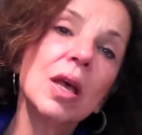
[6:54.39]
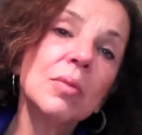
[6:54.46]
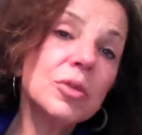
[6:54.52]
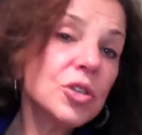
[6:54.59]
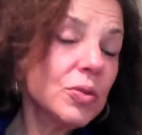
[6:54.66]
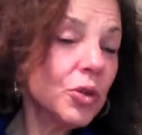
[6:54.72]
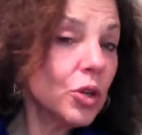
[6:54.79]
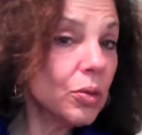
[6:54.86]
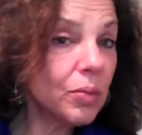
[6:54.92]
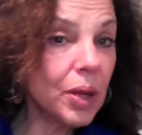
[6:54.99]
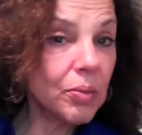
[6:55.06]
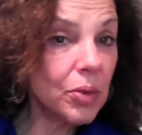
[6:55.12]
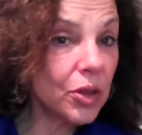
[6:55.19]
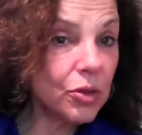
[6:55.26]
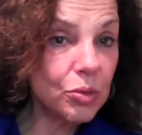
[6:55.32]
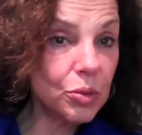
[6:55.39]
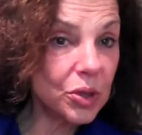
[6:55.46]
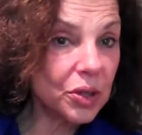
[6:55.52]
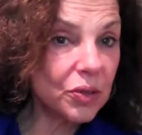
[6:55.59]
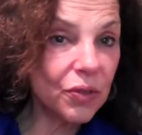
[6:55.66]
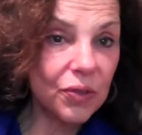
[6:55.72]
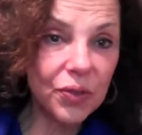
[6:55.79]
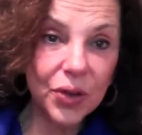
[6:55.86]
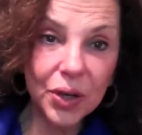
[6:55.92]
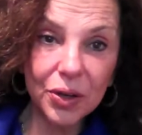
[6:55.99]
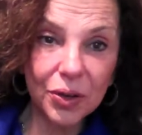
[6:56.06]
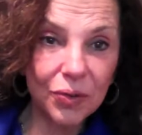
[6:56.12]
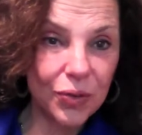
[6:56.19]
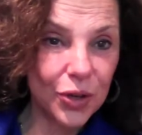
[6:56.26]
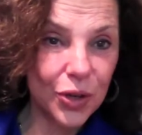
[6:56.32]
But, you know, my mother worked
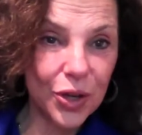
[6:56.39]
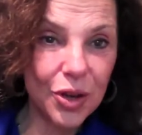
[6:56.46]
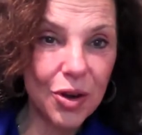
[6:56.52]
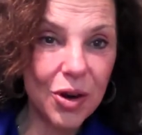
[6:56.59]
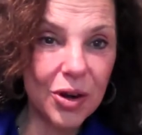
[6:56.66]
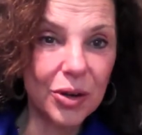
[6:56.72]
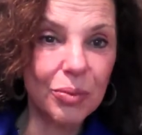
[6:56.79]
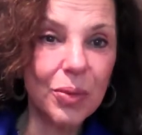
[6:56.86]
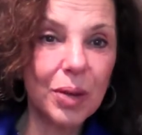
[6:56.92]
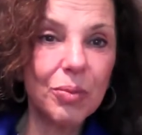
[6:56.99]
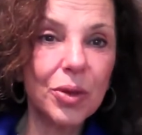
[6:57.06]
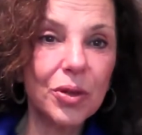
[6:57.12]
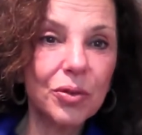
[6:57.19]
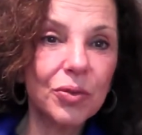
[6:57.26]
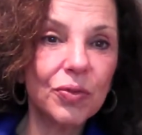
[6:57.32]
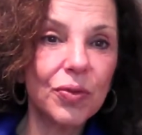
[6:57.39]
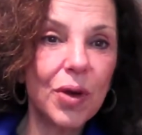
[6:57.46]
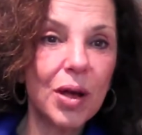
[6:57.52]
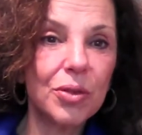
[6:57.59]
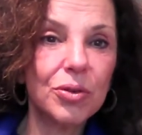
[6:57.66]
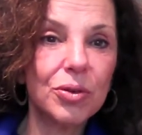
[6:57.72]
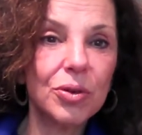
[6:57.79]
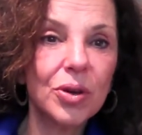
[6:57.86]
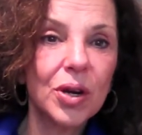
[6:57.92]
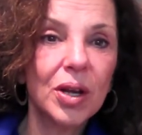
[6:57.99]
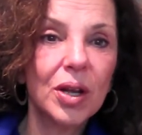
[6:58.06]
very, very hard. My mother and father